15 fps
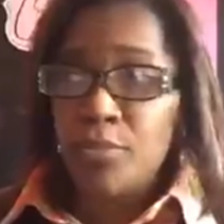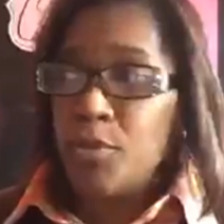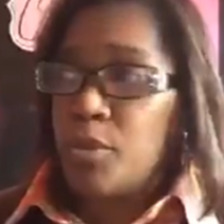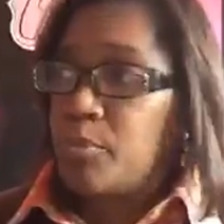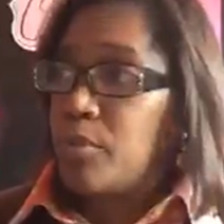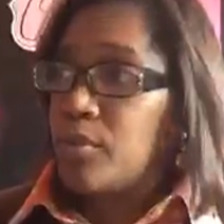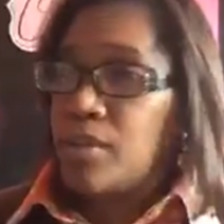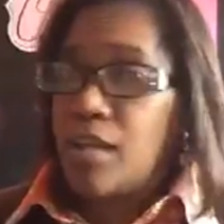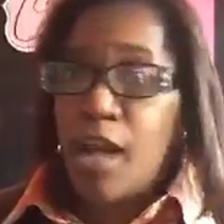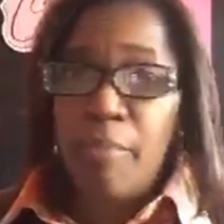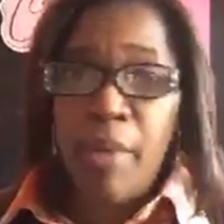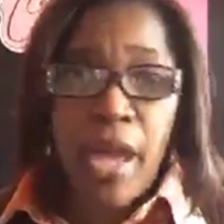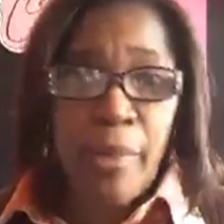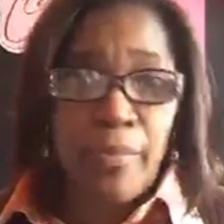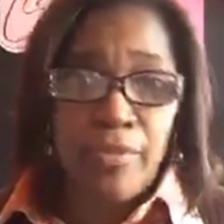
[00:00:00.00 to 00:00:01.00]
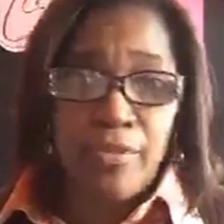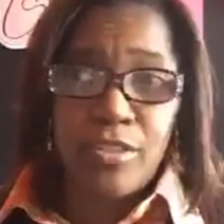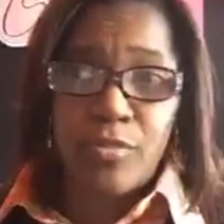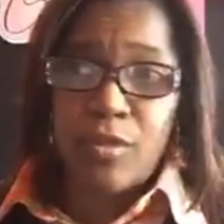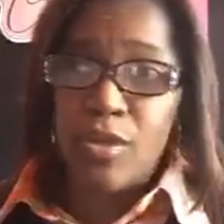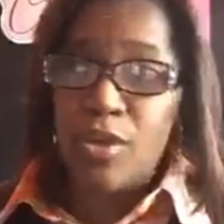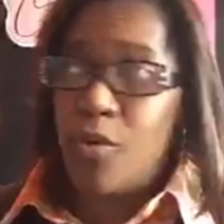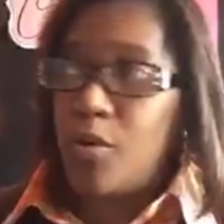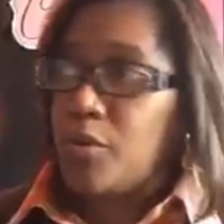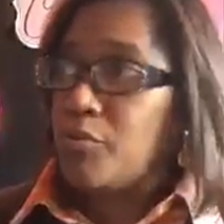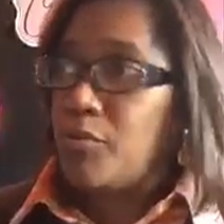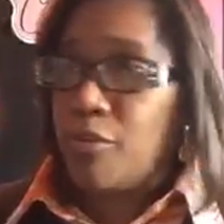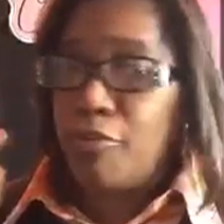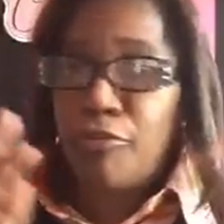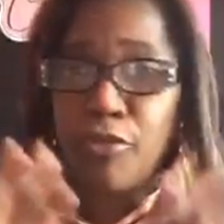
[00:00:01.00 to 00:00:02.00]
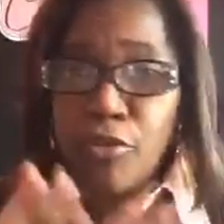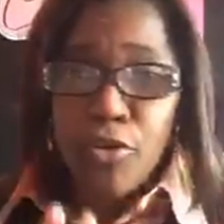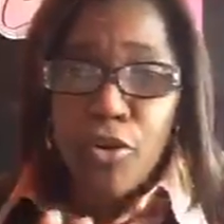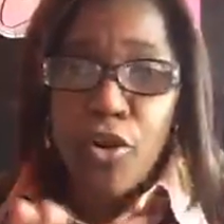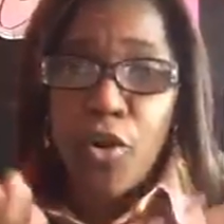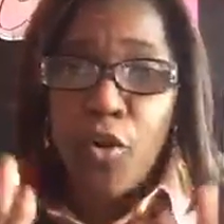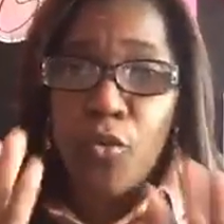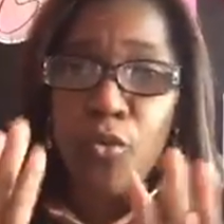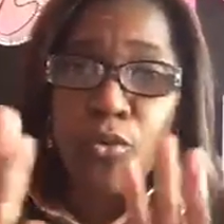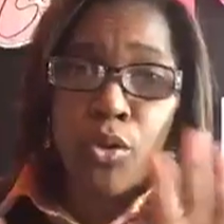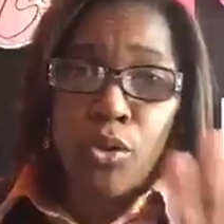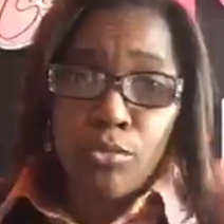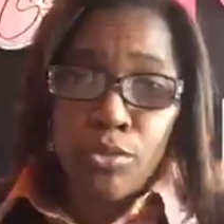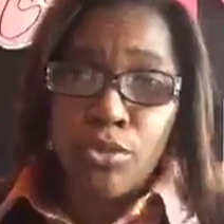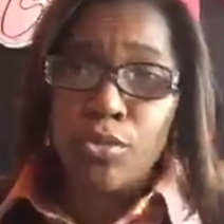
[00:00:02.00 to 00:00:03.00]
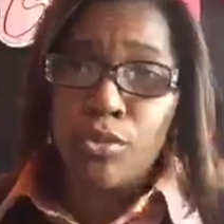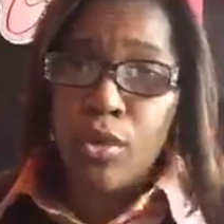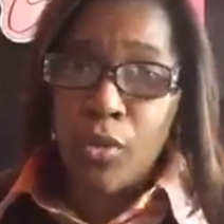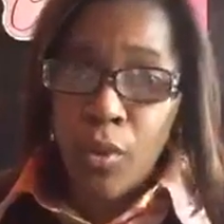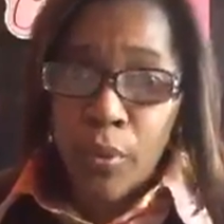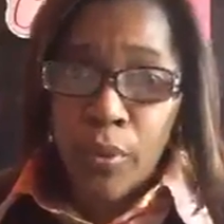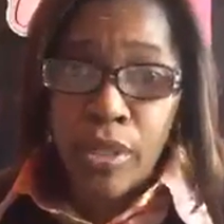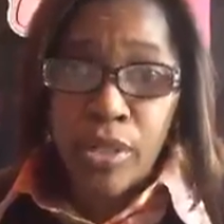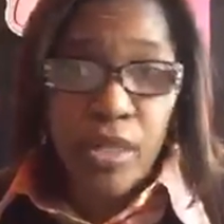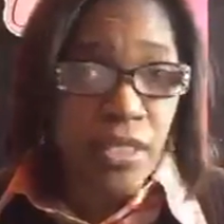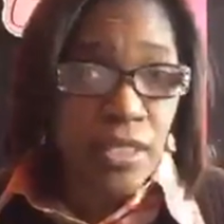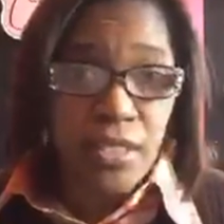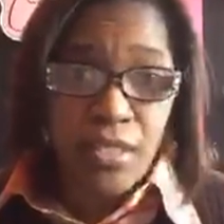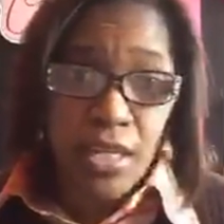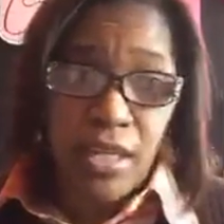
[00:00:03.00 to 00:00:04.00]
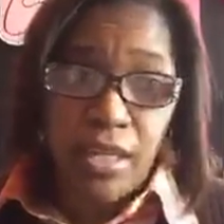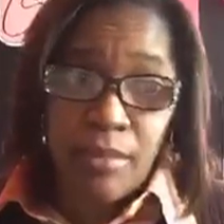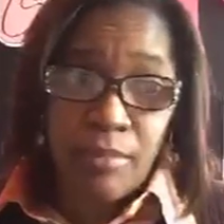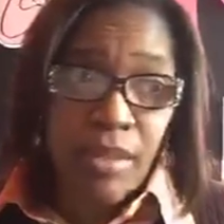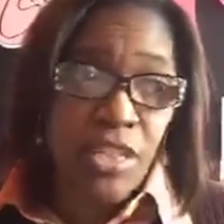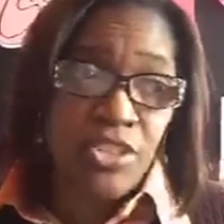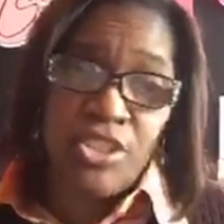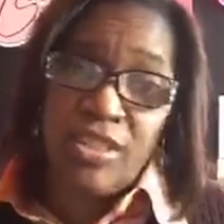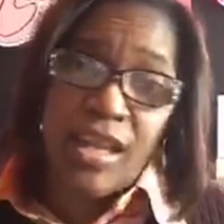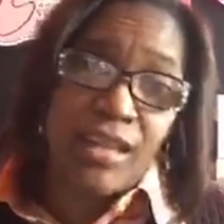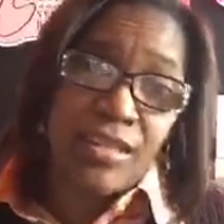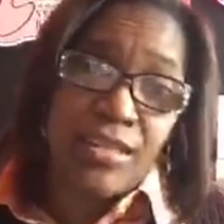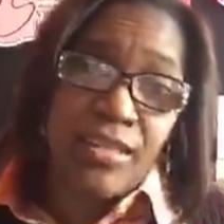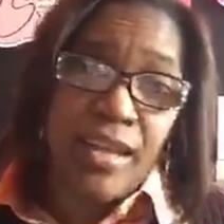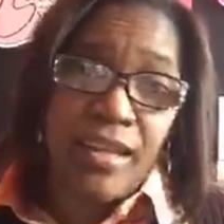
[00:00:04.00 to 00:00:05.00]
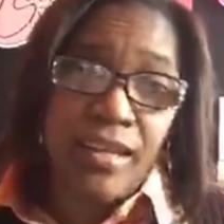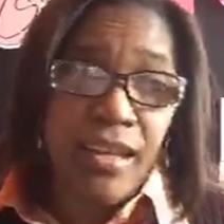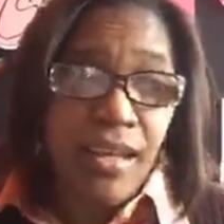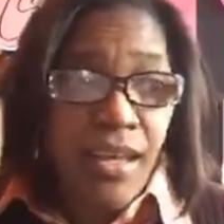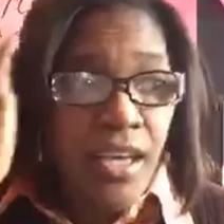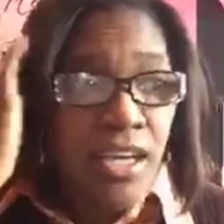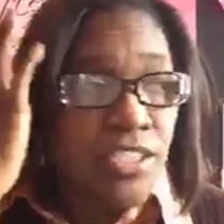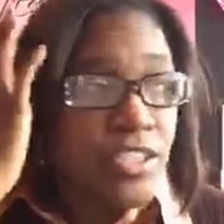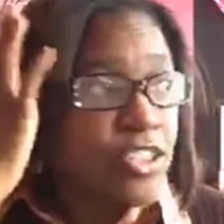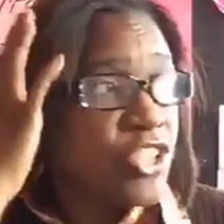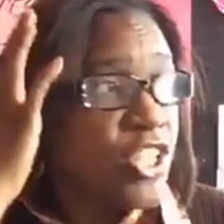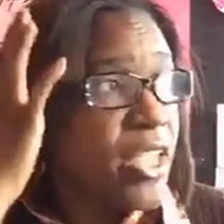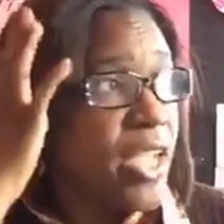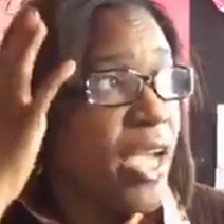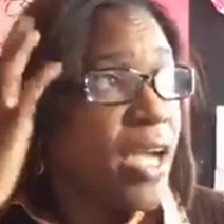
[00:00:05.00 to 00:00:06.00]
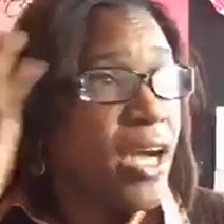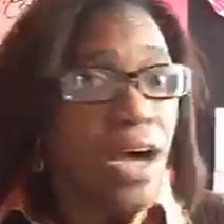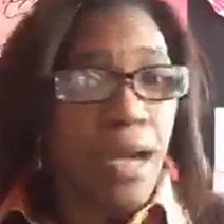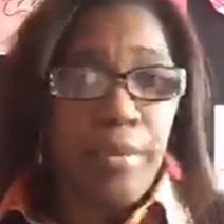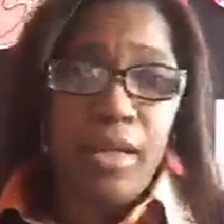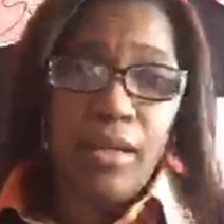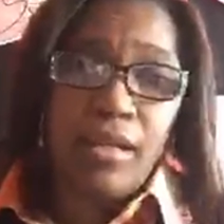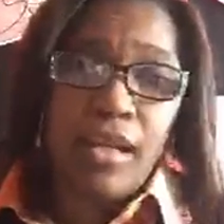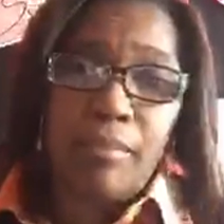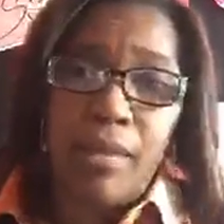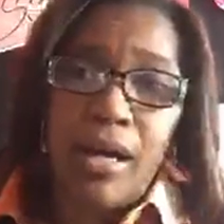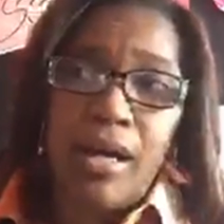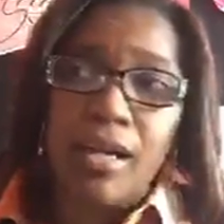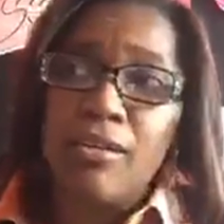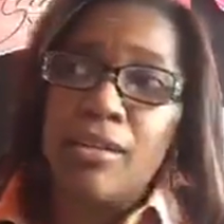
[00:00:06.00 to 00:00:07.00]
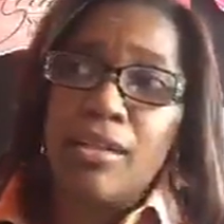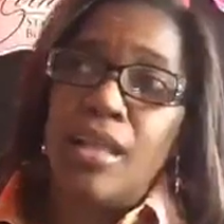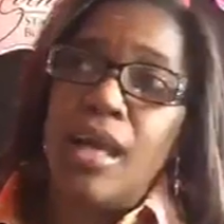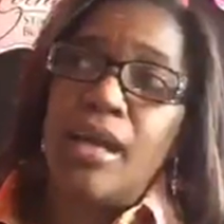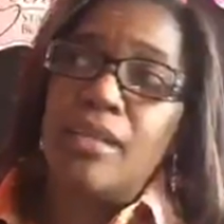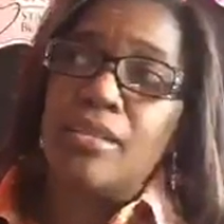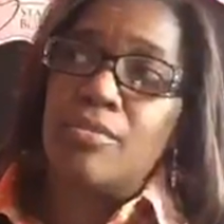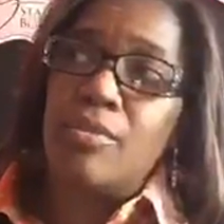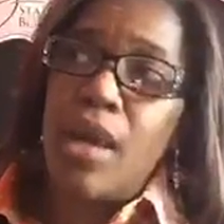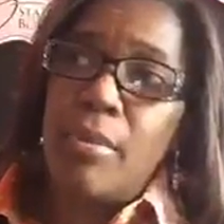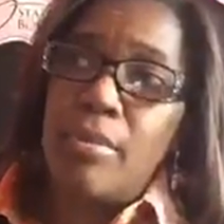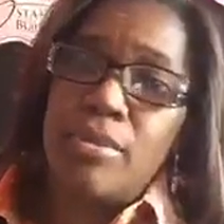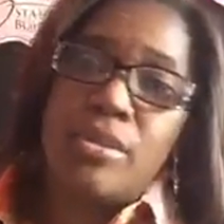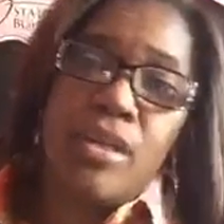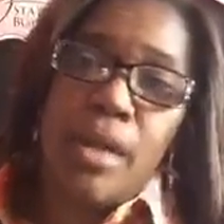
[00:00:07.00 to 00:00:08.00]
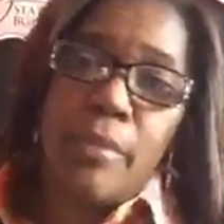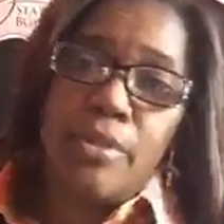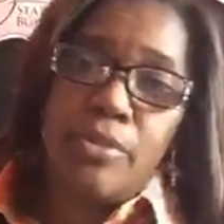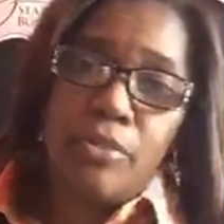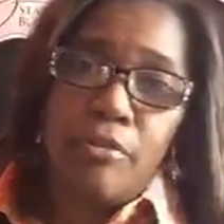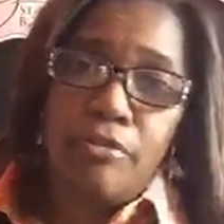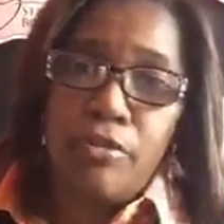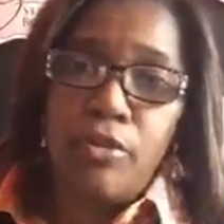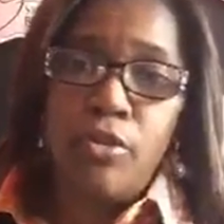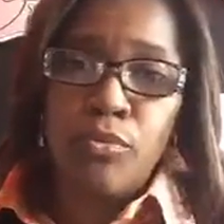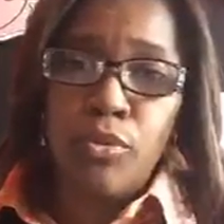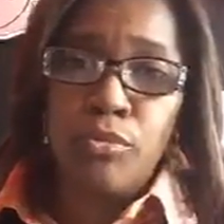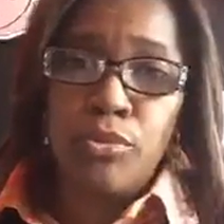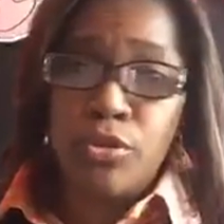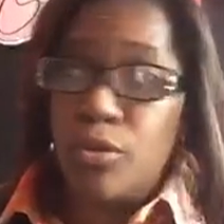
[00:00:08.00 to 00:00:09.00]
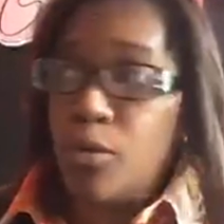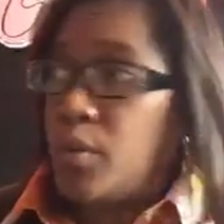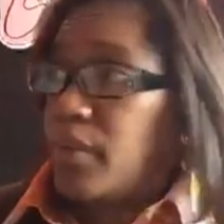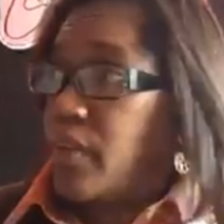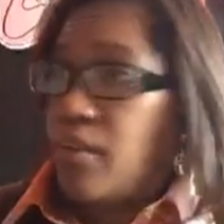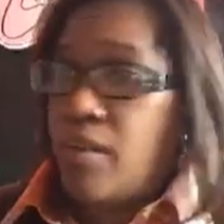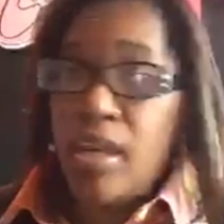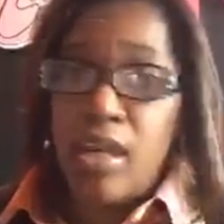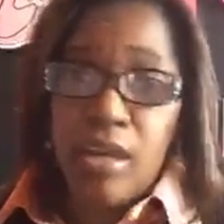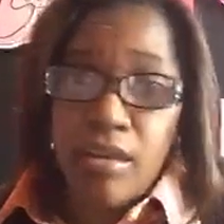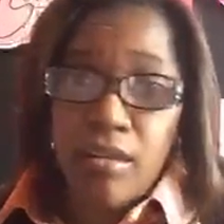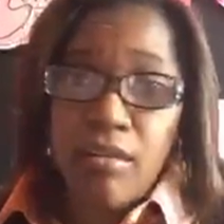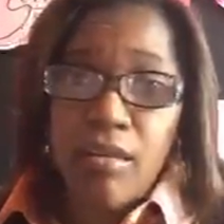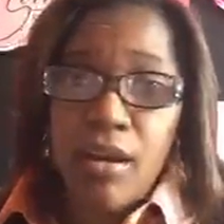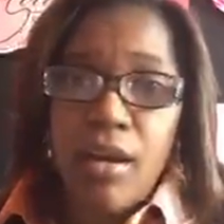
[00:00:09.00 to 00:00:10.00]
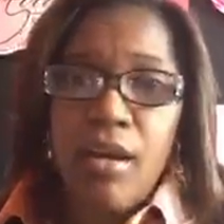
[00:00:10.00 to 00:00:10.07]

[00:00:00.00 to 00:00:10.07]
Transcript: We're pulling out papers. We're going through a full room tour where we get to see it because she's out of state. So she can't come here like my other clients were able to come and do a full room tour when they're here.